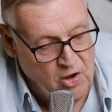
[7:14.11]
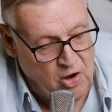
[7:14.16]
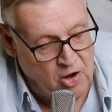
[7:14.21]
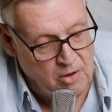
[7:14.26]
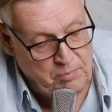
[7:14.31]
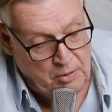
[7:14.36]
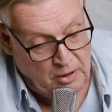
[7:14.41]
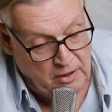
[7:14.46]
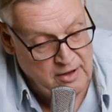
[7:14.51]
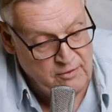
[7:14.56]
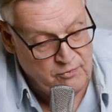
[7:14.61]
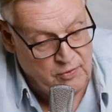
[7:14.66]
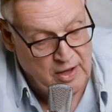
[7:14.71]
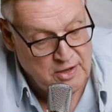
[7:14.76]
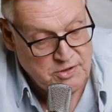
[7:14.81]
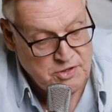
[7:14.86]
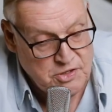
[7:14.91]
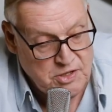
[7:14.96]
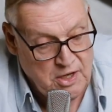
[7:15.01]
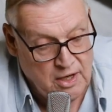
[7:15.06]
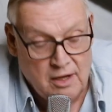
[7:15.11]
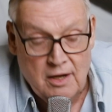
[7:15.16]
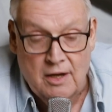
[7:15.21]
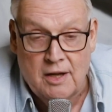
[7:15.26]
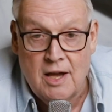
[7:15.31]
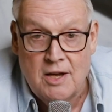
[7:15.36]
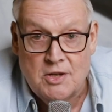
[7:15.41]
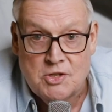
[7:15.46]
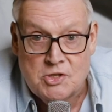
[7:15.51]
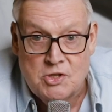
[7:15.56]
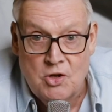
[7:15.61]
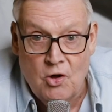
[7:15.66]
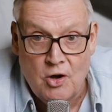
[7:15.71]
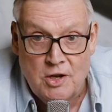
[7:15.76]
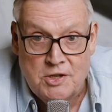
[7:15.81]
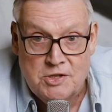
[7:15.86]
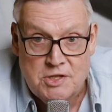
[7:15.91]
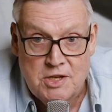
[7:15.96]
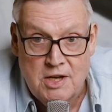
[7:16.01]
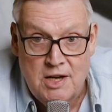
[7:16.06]
I believe that 2 Kings
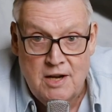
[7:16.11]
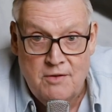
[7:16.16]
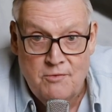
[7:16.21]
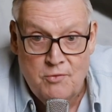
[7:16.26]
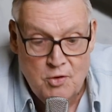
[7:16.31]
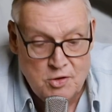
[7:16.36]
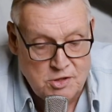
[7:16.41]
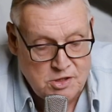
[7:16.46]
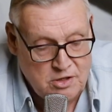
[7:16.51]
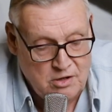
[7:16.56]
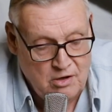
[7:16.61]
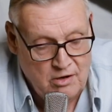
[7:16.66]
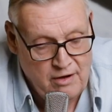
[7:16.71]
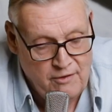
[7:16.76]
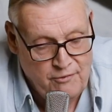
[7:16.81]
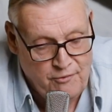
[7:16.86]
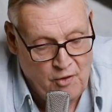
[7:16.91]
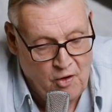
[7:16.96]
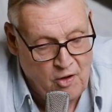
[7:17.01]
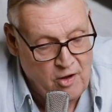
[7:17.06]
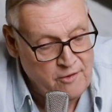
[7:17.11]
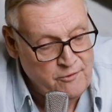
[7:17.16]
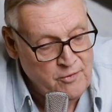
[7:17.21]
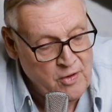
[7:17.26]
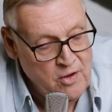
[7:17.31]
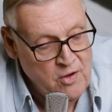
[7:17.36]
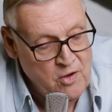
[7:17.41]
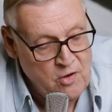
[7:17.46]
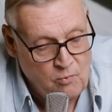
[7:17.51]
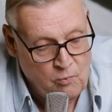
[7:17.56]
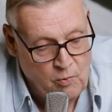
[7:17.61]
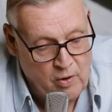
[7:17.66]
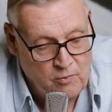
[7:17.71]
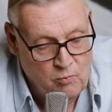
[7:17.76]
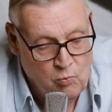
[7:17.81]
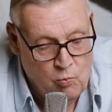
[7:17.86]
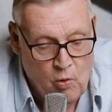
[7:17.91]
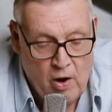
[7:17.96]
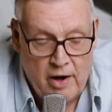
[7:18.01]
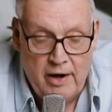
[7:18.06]
19, verse 35,
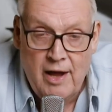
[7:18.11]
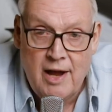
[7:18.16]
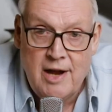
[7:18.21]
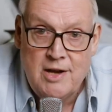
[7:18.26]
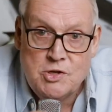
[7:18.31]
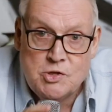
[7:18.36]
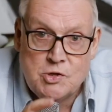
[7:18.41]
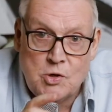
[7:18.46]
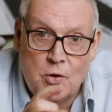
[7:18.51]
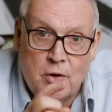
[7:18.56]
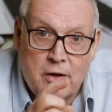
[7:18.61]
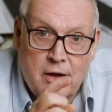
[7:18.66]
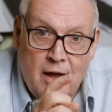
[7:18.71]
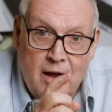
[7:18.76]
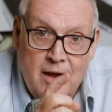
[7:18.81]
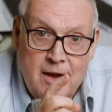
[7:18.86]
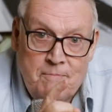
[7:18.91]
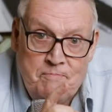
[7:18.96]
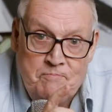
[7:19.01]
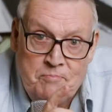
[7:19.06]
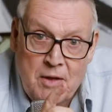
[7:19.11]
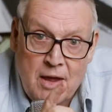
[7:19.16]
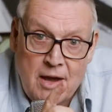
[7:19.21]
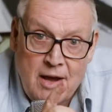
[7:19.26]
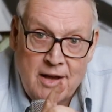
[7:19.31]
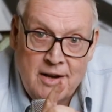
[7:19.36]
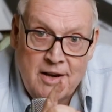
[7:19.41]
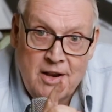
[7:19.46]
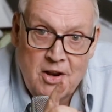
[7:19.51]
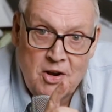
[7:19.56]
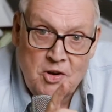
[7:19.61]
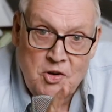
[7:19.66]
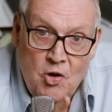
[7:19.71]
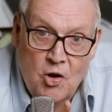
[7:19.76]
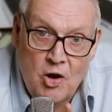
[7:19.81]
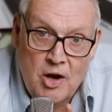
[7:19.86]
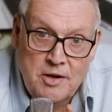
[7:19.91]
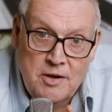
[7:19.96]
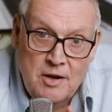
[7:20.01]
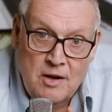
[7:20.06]
when one angel came and in a
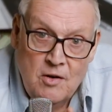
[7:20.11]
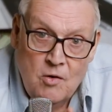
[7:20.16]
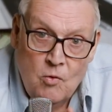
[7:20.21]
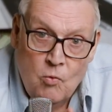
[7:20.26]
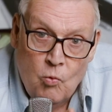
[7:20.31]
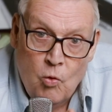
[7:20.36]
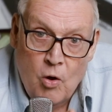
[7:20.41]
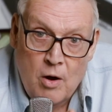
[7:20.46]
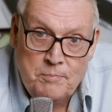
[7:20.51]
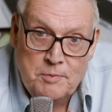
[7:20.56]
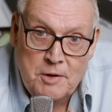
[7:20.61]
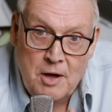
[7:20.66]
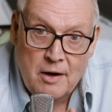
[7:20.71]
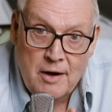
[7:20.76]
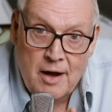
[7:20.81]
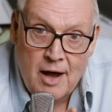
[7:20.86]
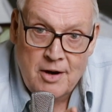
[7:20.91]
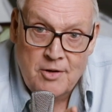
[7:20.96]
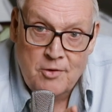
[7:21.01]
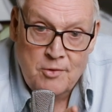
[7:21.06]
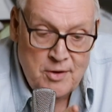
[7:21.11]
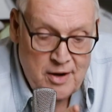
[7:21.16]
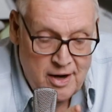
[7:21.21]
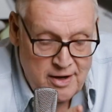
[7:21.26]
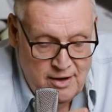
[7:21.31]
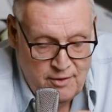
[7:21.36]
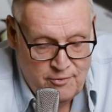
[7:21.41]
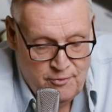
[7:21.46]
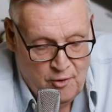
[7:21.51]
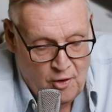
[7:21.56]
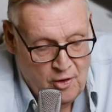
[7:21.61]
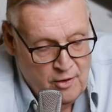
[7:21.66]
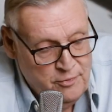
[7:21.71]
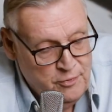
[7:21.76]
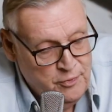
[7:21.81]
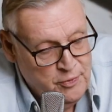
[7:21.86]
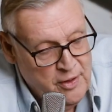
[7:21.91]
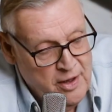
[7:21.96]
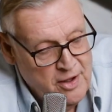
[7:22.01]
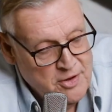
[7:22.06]
night wiped out
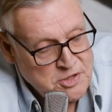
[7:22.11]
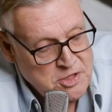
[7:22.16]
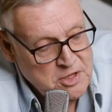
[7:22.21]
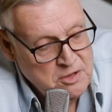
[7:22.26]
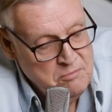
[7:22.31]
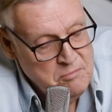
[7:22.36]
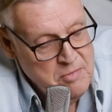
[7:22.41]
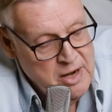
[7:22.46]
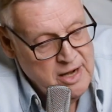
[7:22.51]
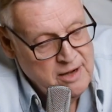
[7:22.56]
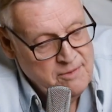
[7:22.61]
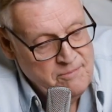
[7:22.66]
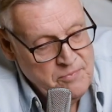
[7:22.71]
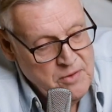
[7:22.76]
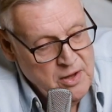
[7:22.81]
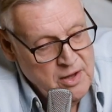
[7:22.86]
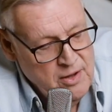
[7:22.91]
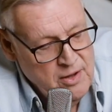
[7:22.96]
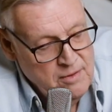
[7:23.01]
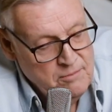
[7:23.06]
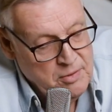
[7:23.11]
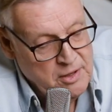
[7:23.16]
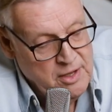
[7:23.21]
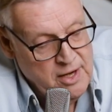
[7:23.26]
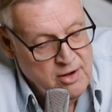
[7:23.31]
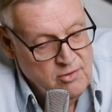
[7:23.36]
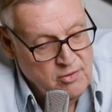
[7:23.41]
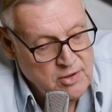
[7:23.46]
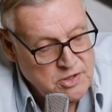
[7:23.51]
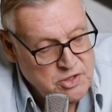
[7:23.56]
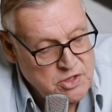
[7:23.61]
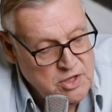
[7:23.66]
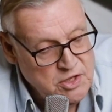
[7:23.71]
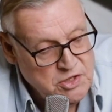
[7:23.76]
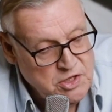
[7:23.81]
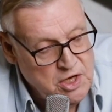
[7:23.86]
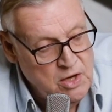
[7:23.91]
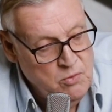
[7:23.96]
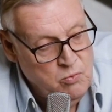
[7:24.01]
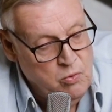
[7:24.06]
185,000 men. But here it
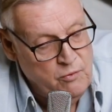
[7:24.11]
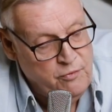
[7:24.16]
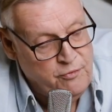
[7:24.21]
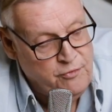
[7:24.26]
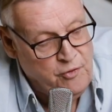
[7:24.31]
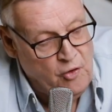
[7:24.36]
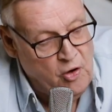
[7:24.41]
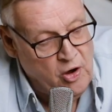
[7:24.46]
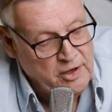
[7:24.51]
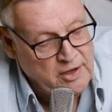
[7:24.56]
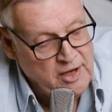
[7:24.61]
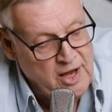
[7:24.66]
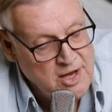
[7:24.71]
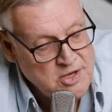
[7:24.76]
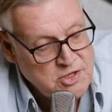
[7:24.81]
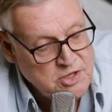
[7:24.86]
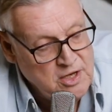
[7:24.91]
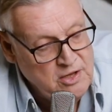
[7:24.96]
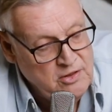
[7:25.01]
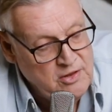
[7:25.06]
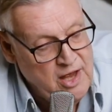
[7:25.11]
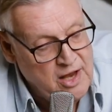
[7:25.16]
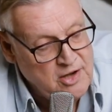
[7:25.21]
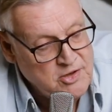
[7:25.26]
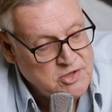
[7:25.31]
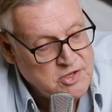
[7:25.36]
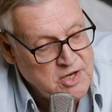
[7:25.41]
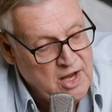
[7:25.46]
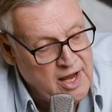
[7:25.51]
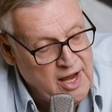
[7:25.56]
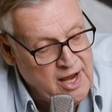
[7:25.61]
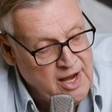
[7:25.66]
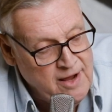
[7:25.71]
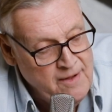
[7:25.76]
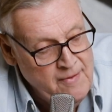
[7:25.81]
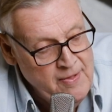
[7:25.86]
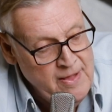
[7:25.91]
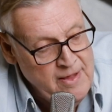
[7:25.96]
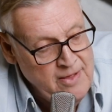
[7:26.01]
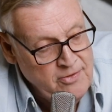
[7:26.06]
says he will fight as in that
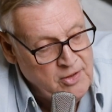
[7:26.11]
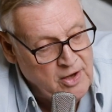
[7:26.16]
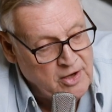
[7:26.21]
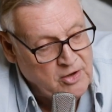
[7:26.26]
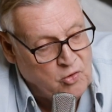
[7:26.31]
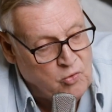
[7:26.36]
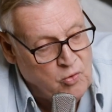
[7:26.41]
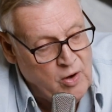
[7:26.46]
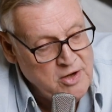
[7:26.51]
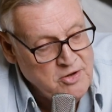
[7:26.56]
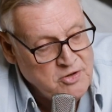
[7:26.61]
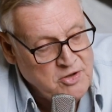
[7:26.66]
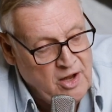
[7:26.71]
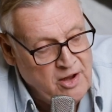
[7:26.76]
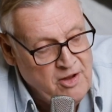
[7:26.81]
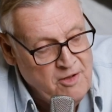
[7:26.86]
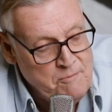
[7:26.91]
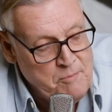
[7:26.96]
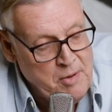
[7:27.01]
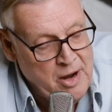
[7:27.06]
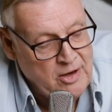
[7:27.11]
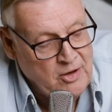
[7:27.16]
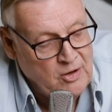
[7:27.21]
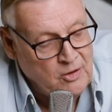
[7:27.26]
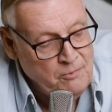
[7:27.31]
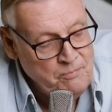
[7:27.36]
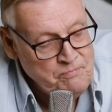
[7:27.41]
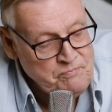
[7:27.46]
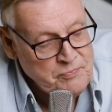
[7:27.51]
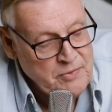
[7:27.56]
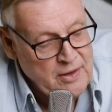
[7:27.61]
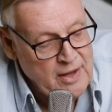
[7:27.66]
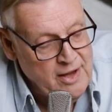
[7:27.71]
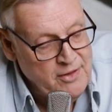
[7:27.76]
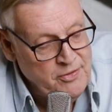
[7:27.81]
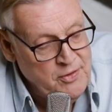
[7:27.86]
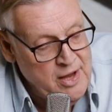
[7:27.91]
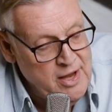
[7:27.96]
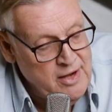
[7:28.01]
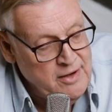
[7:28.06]
day, that great day of battle.
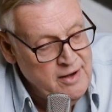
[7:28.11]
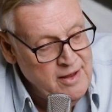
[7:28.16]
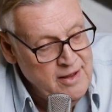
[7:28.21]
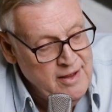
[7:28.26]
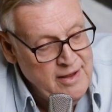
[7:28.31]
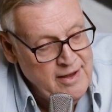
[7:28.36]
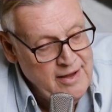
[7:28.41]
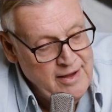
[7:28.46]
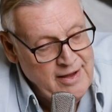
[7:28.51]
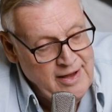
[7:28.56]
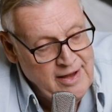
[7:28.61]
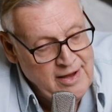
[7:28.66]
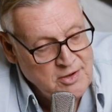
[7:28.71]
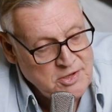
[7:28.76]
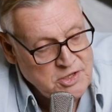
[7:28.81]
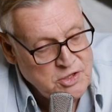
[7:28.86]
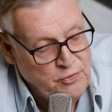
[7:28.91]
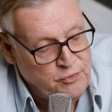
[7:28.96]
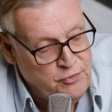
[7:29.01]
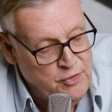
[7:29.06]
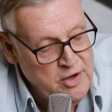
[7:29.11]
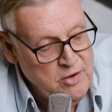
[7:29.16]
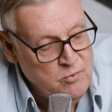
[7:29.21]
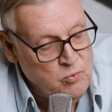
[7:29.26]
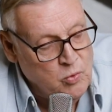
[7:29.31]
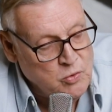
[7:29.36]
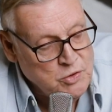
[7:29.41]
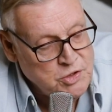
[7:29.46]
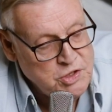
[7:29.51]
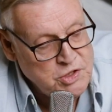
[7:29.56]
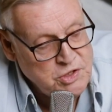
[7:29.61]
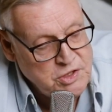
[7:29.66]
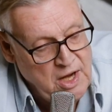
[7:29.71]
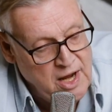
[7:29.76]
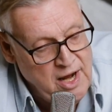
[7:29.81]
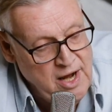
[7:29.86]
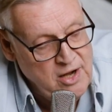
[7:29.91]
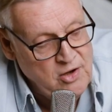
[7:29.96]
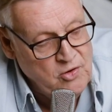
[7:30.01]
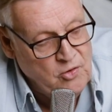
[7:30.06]
And then his feet will
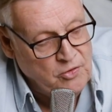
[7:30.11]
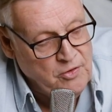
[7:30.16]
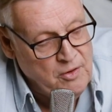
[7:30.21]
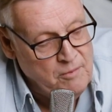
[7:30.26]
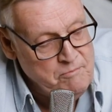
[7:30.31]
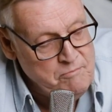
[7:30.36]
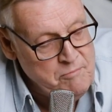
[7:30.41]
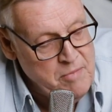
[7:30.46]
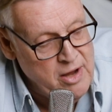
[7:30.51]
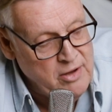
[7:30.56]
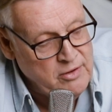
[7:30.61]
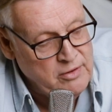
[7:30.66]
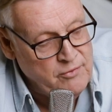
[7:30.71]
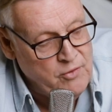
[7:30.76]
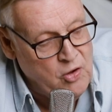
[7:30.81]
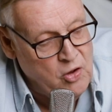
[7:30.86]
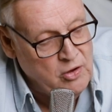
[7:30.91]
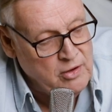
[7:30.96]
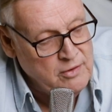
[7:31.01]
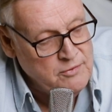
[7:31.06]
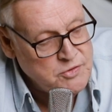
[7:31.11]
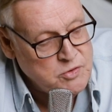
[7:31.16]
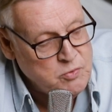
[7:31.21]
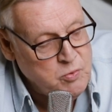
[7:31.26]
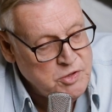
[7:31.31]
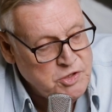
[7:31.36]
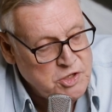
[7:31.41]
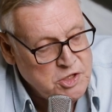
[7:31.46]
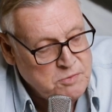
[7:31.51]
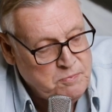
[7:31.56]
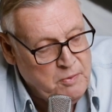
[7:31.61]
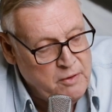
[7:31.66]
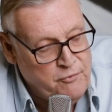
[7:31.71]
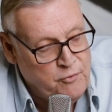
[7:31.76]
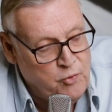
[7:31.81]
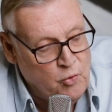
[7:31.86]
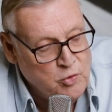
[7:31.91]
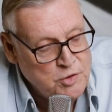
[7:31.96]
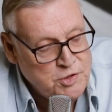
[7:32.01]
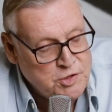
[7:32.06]
stand on the Mount of Olives, which is
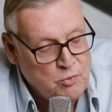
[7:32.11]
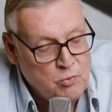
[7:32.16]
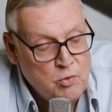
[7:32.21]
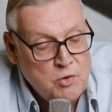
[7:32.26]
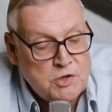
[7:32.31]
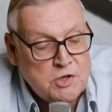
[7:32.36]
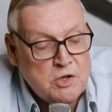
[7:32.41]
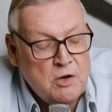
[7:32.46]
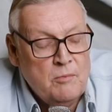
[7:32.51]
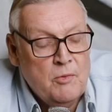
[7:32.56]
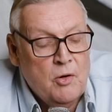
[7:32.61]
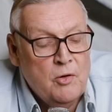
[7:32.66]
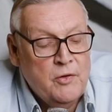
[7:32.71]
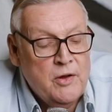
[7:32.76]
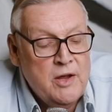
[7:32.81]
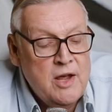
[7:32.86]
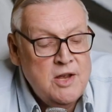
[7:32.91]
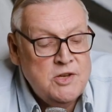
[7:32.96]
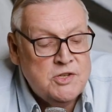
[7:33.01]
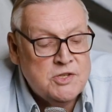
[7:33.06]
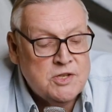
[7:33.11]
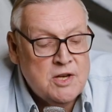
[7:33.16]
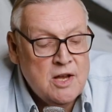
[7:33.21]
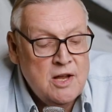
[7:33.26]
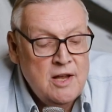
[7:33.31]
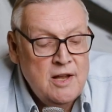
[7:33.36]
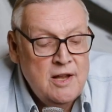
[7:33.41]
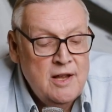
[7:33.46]
before Jerusalem on the east.